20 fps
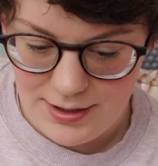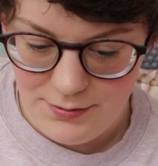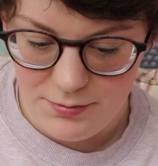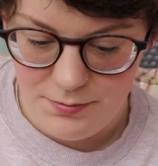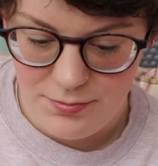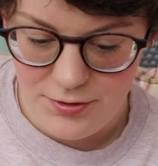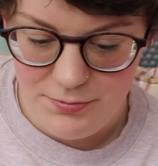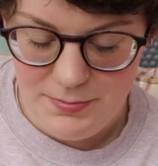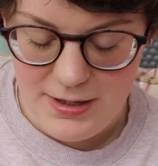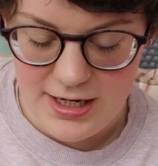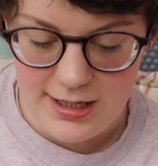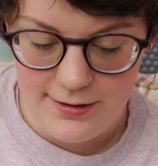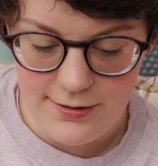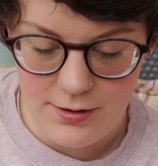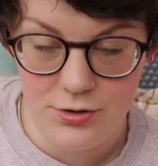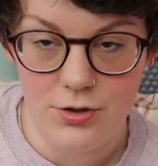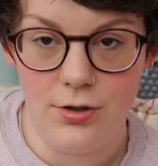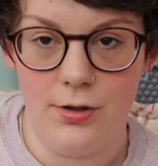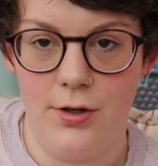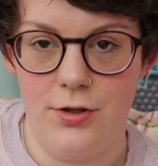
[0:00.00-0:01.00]
I would make it
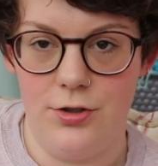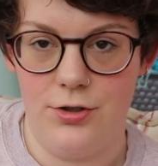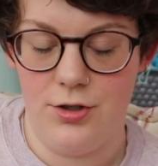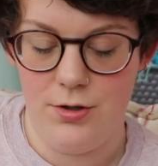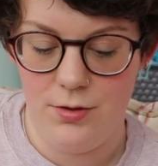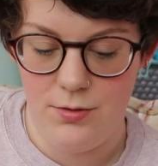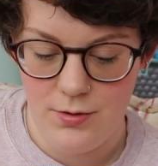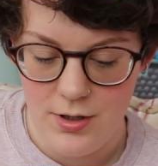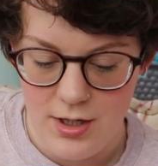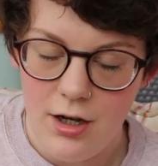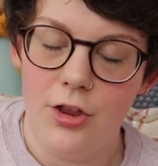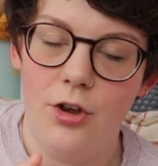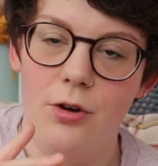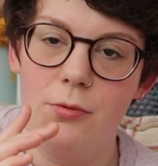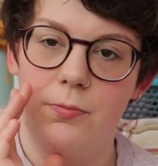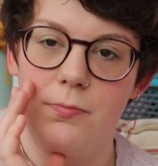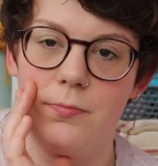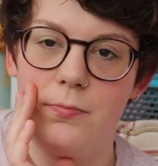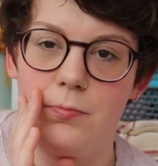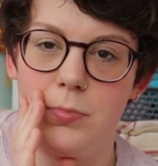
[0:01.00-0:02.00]
those colours too,
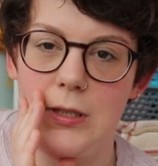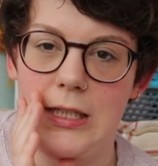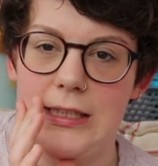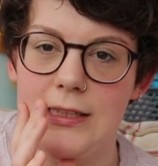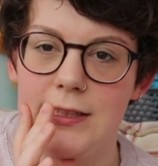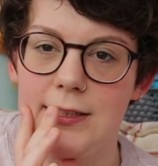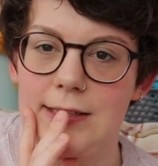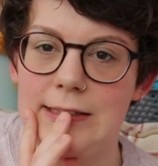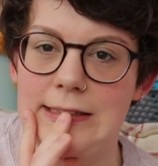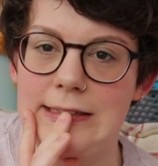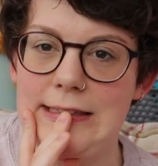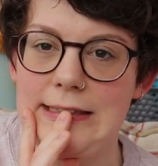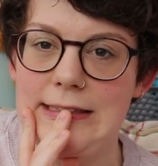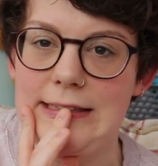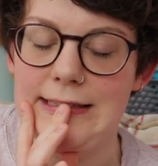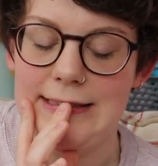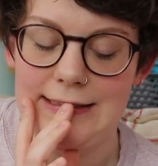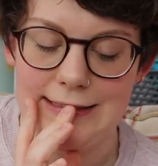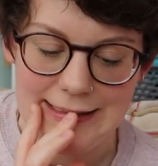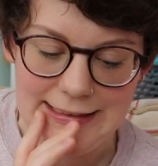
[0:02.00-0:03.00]
although black.
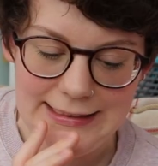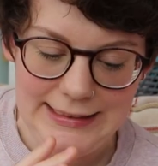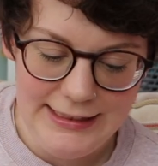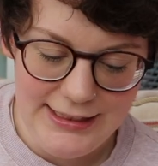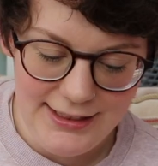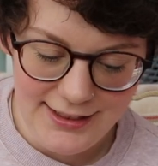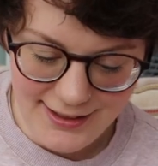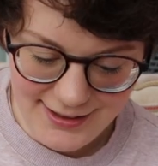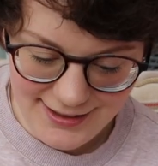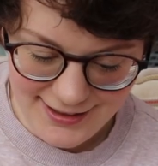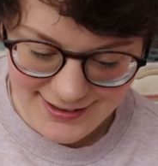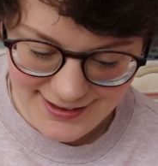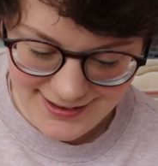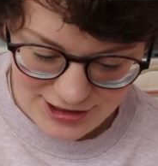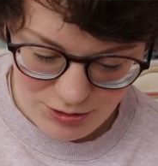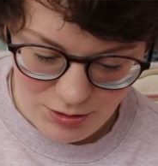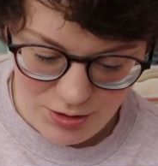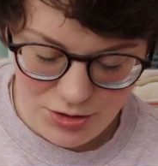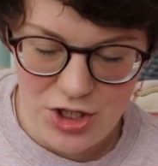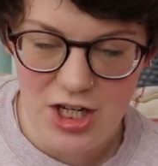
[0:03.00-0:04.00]

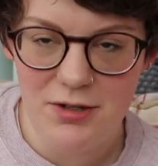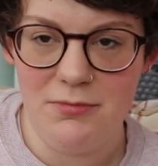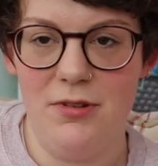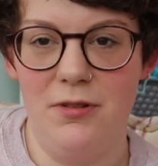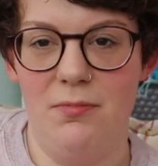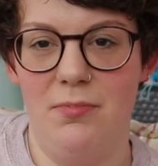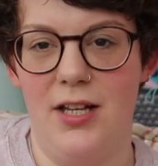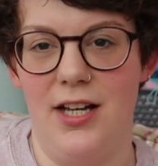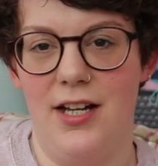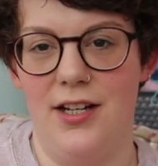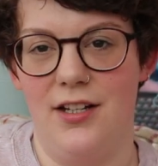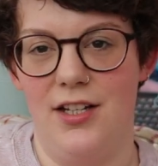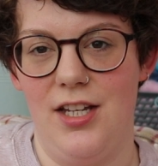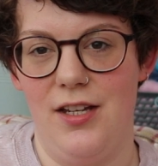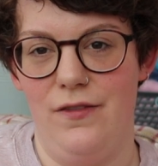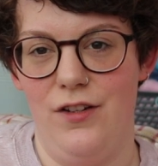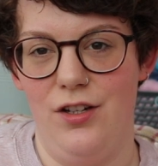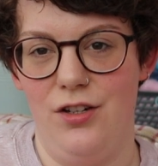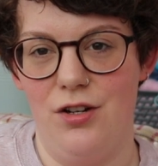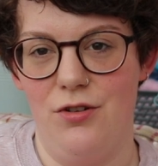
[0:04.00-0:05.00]
crocheting with black,
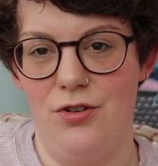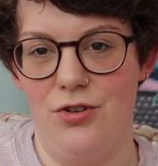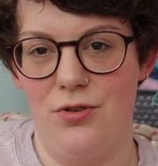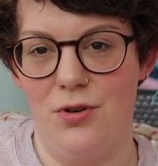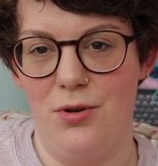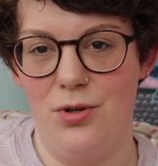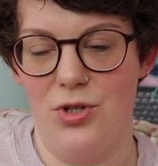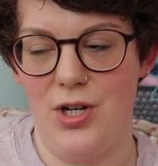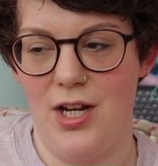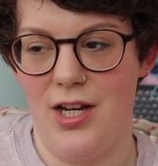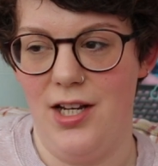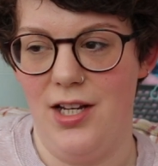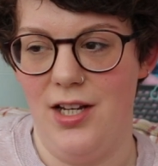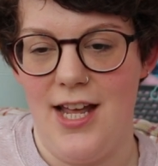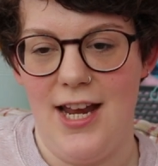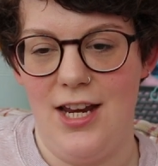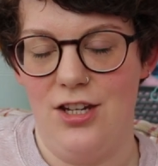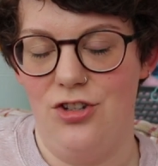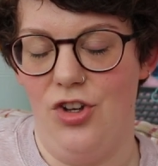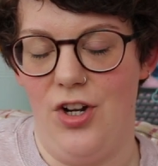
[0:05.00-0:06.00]
if you don't crochet,
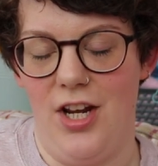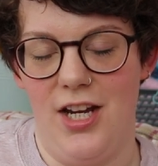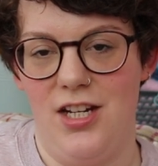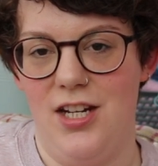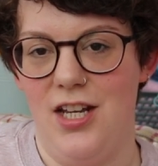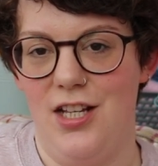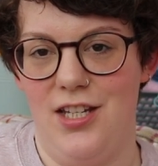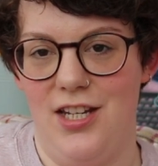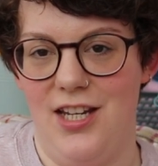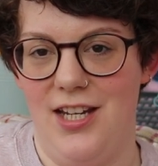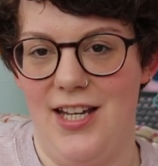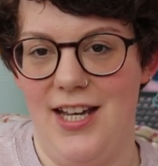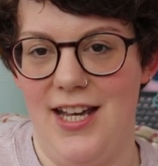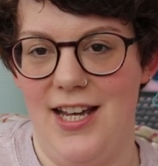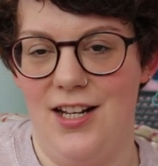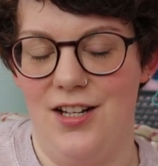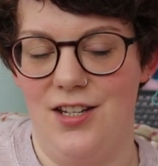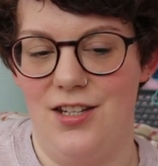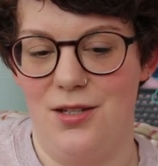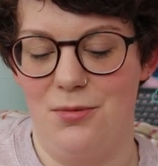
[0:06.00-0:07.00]
it's not like knitting,
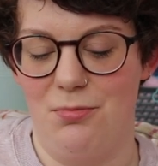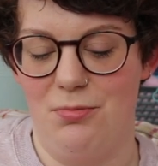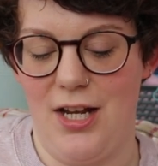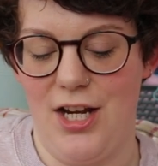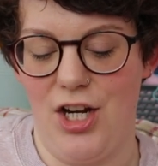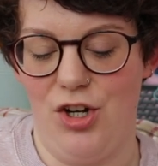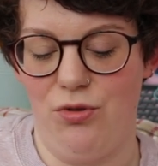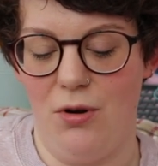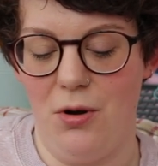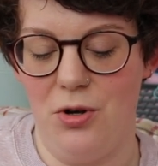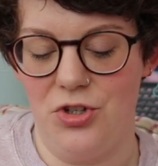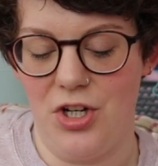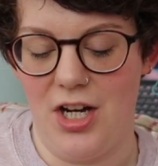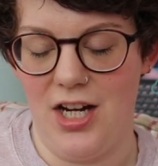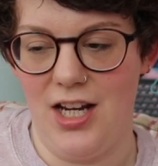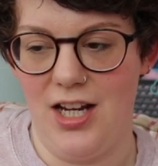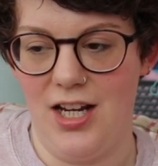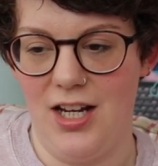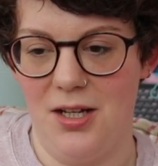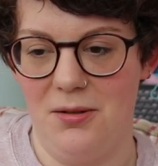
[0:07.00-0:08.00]
it's like
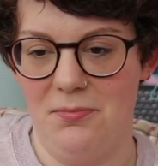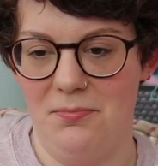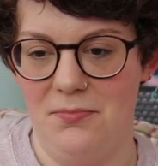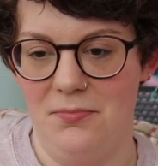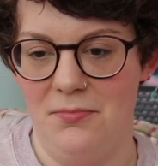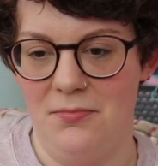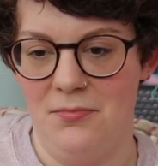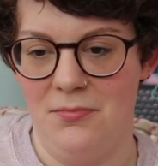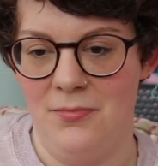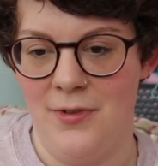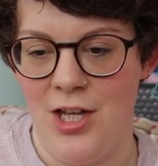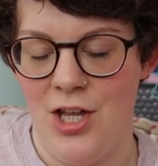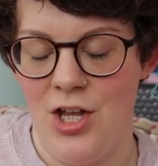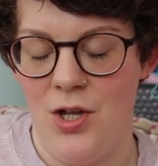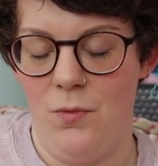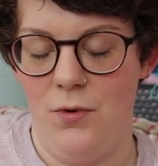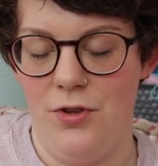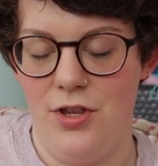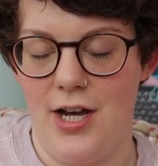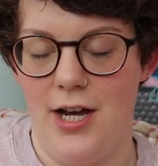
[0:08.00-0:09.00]
crocheting
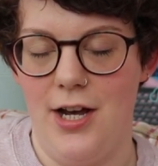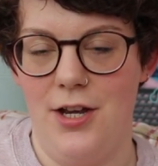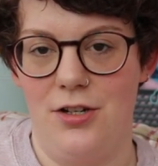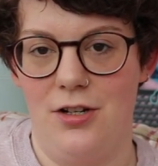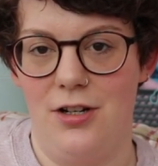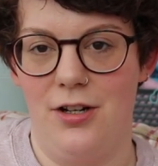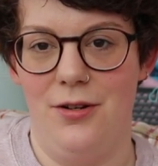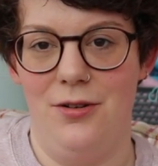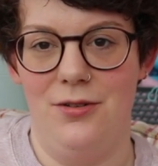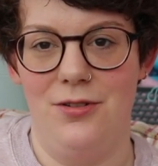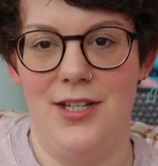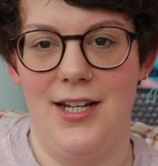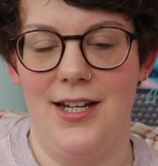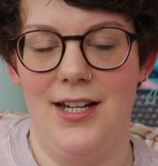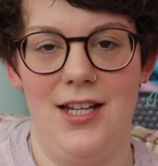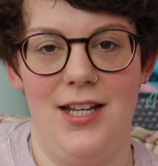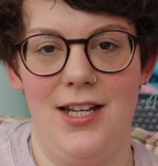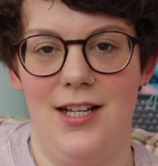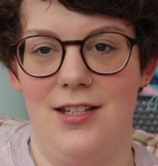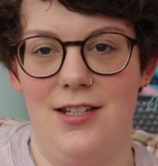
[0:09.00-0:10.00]
with your eyes closed.
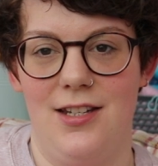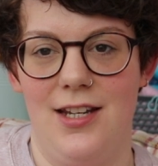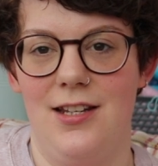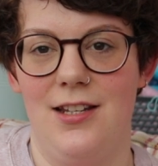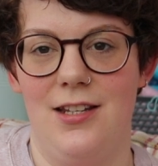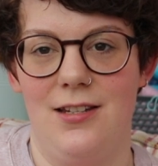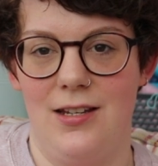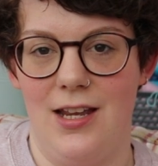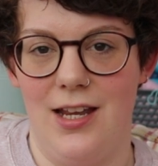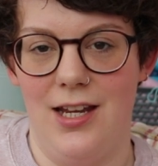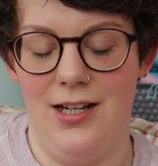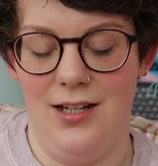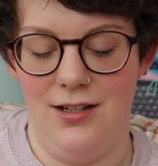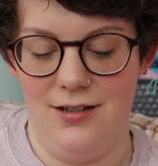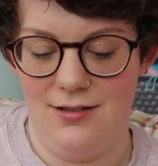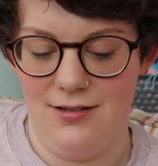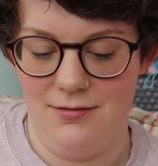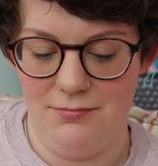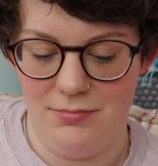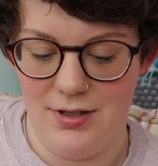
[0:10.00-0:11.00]
It's
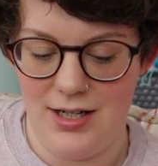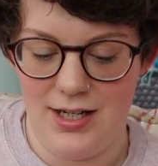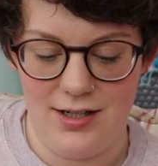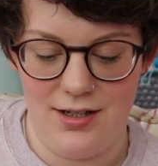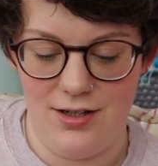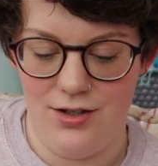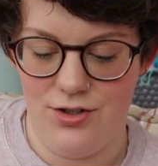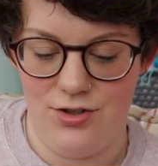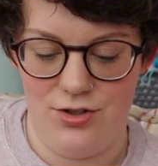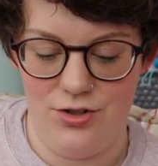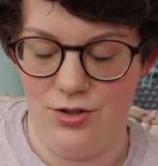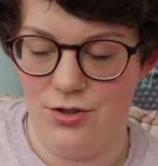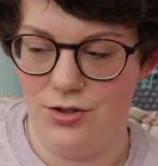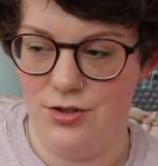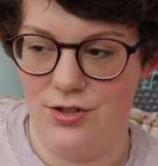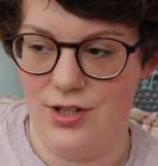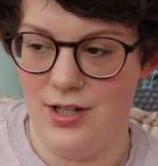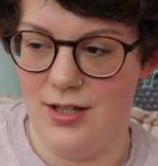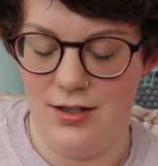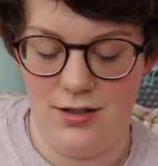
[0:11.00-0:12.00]
insane. Black is
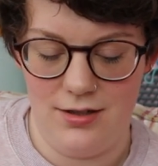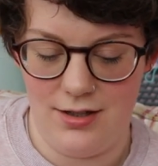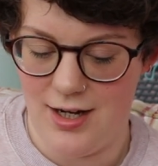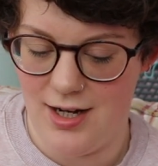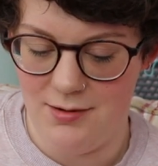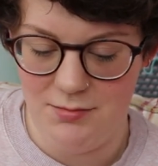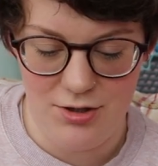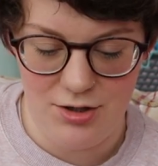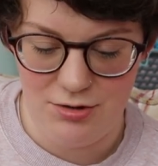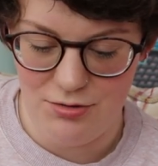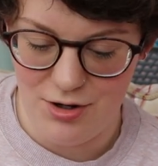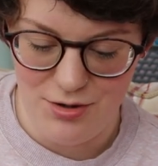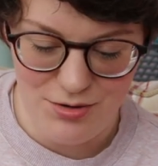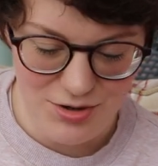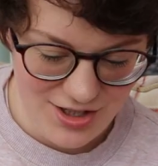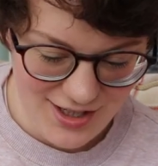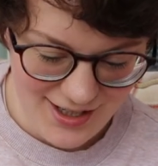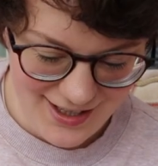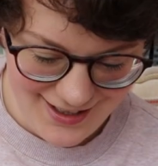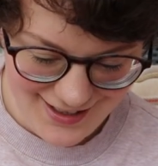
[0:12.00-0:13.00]
just insane with
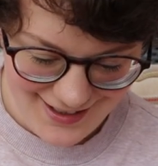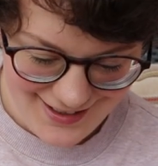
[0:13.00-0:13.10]
crochet.